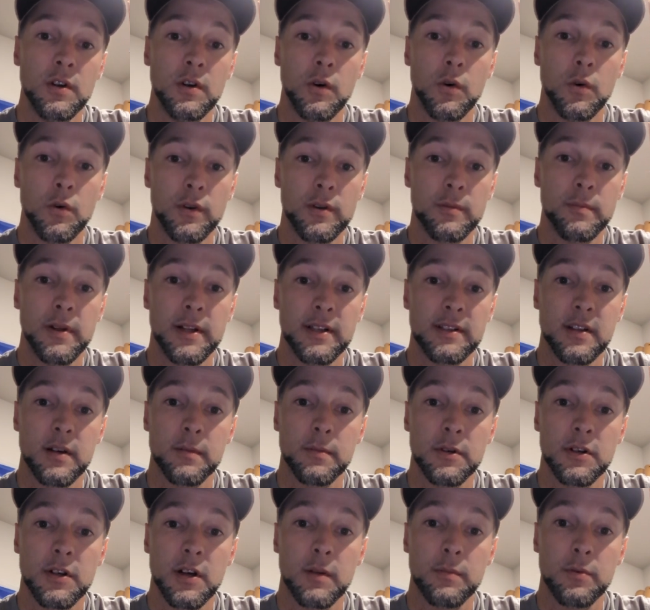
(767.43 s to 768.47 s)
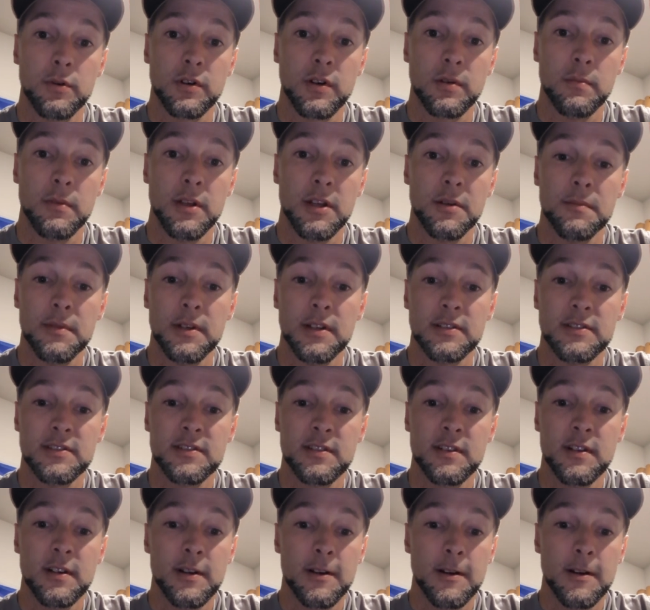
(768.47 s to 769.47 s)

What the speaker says: already picked up a couple commitments.